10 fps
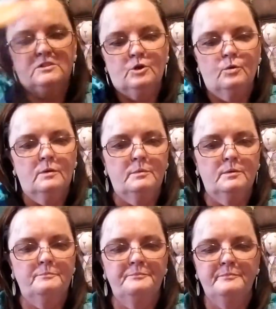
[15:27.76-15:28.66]
Adorable.
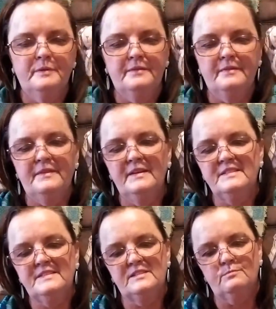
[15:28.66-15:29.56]
But
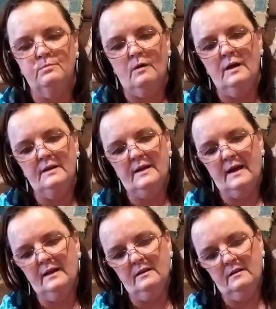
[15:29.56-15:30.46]
this is what
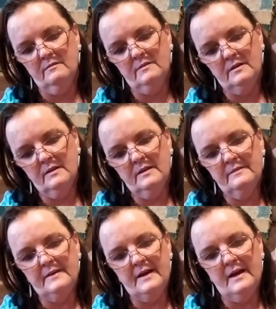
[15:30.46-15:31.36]
I love.
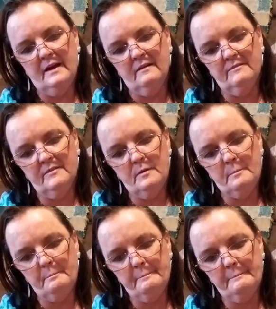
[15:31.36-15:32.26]
They have
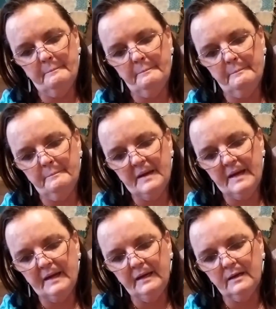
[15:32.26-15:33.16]

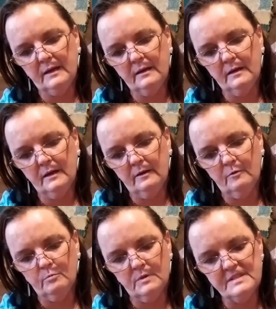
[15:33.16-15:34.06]
pink
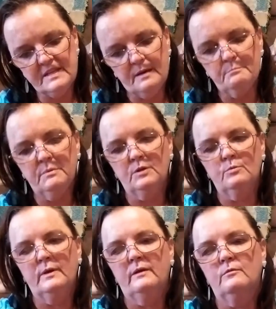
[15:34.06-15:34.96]
eared ones and blue
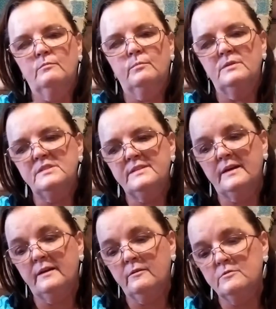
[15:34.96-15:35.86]
eared ones.
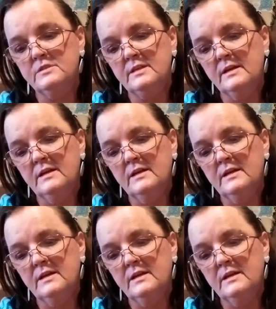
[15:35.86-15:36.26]
There's